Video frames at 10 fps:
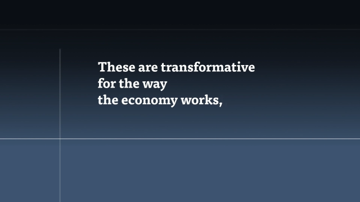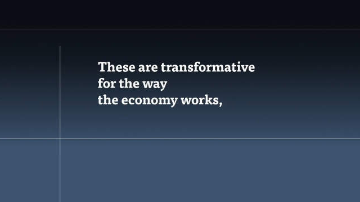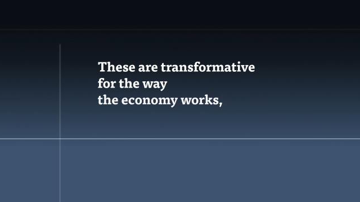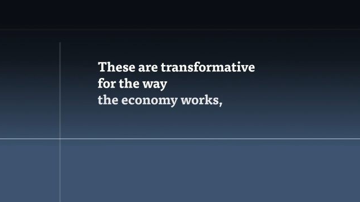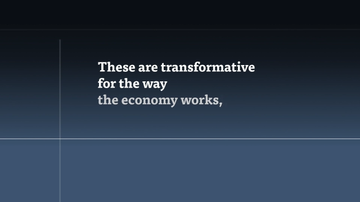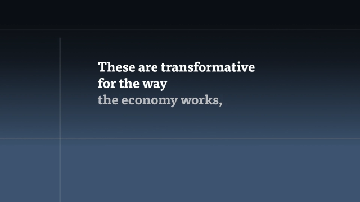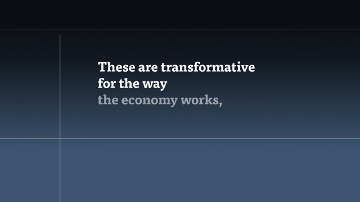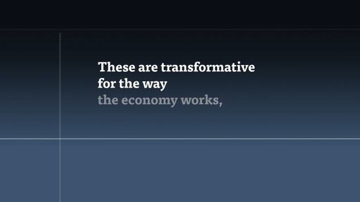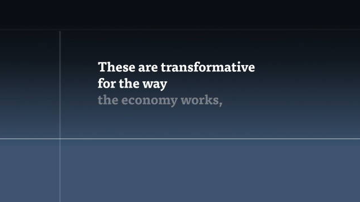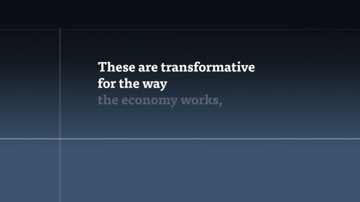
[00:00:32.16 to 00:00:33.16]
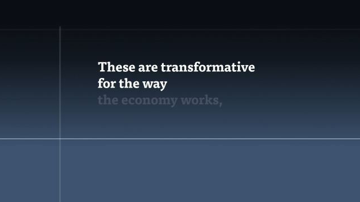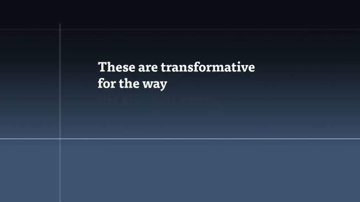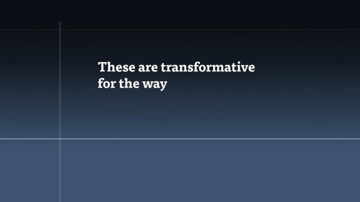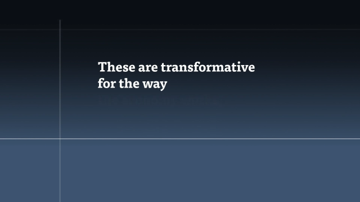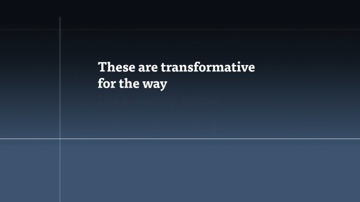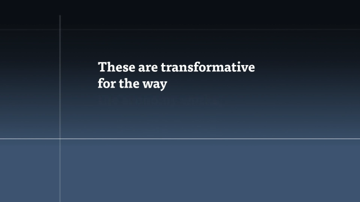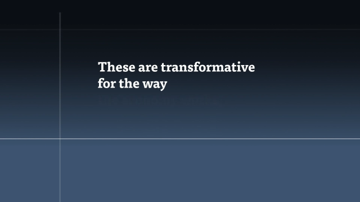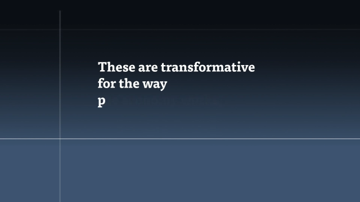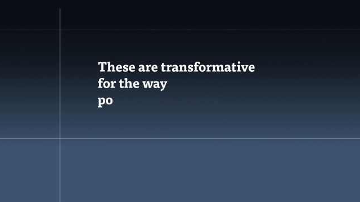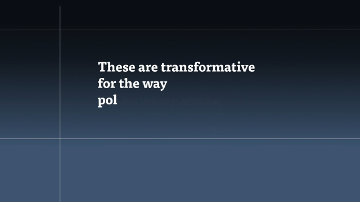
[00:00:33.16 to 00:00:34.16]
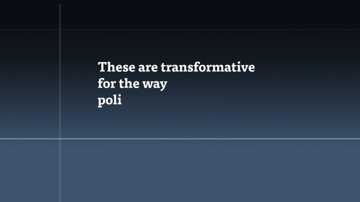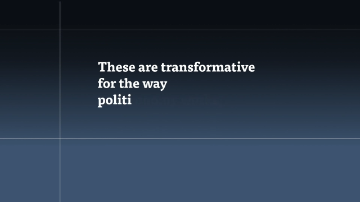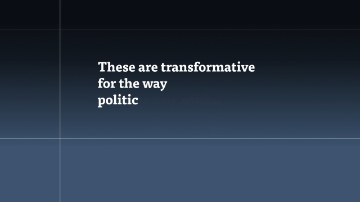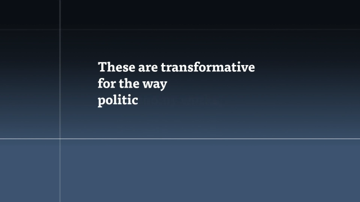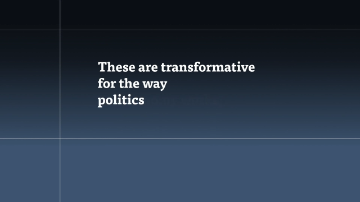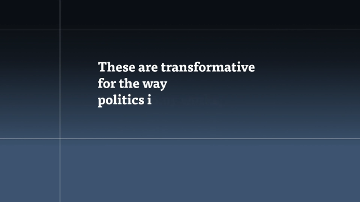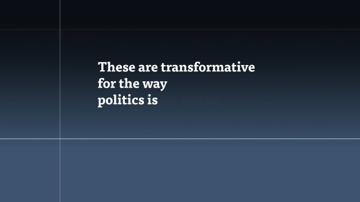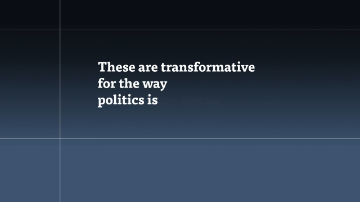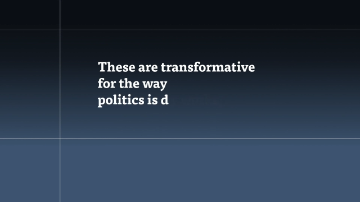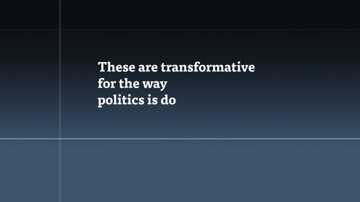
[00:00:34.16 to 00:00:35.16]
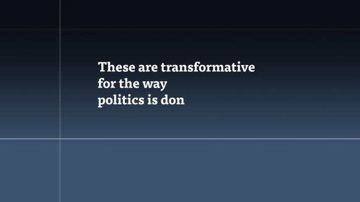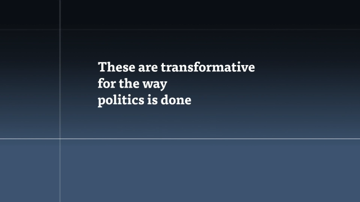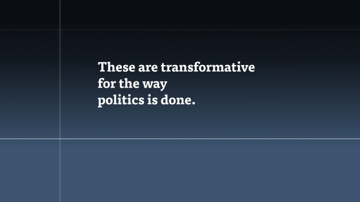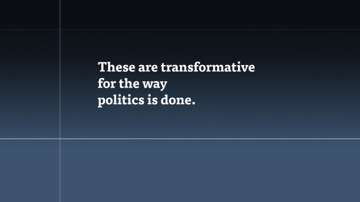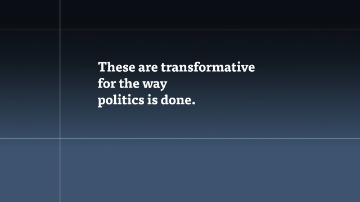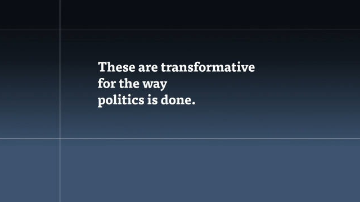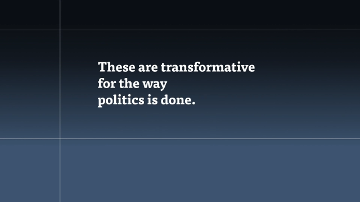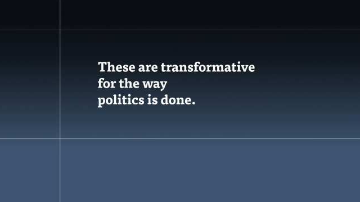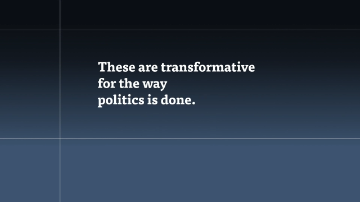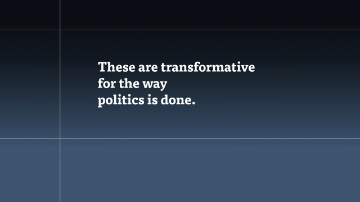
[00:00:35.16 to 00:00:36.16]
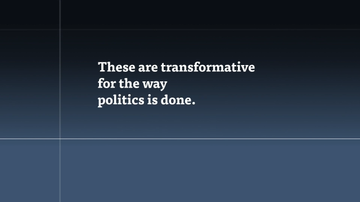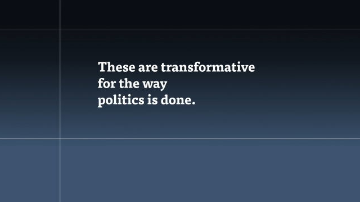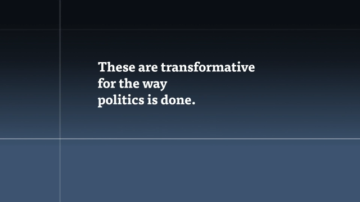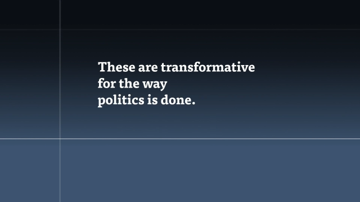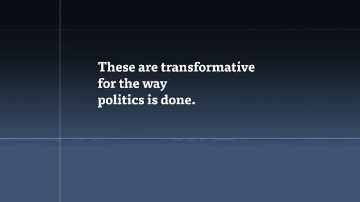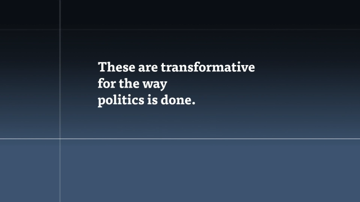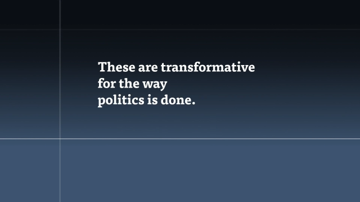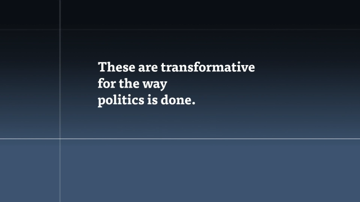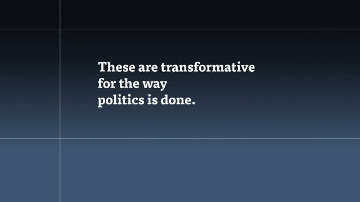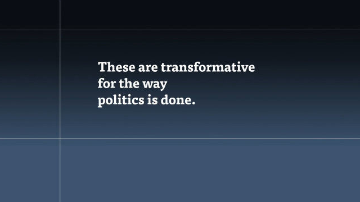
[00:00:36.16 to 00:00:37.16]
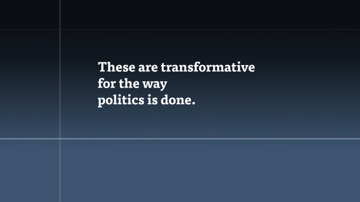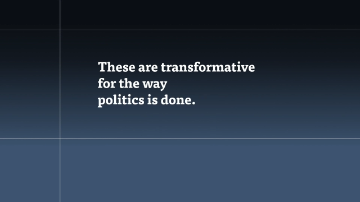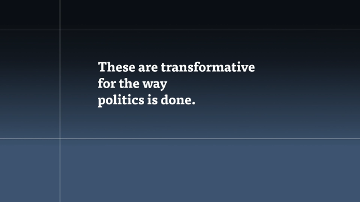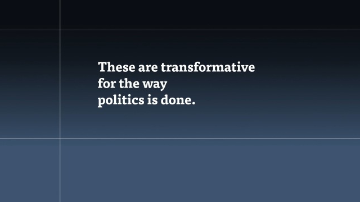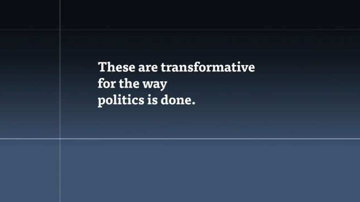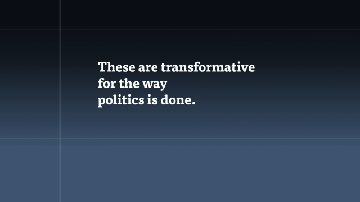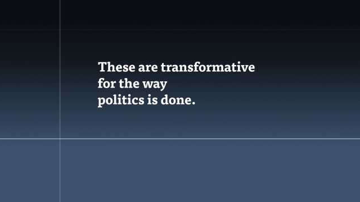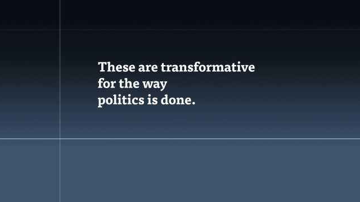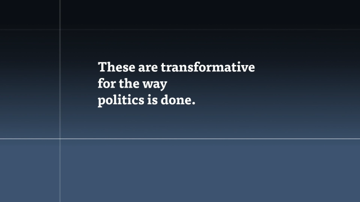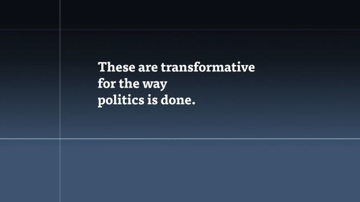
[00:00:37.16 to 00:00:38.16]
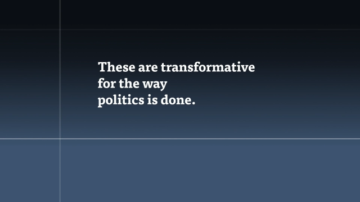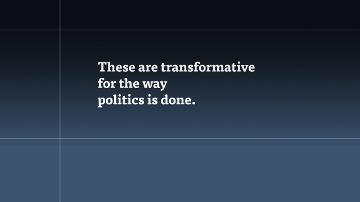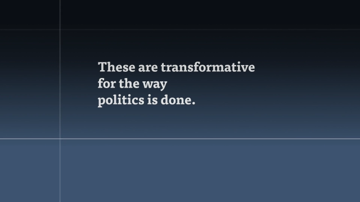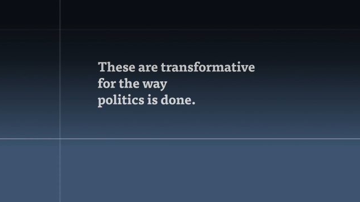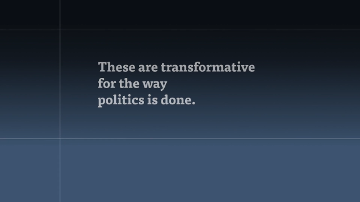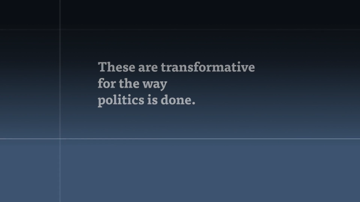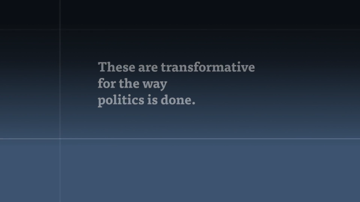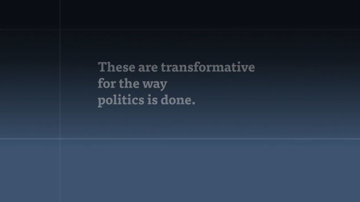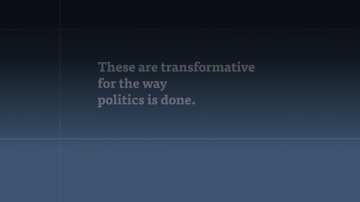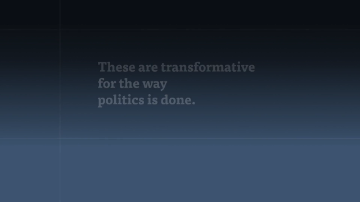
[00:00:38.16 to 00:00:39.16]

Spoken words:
(no speaker visible)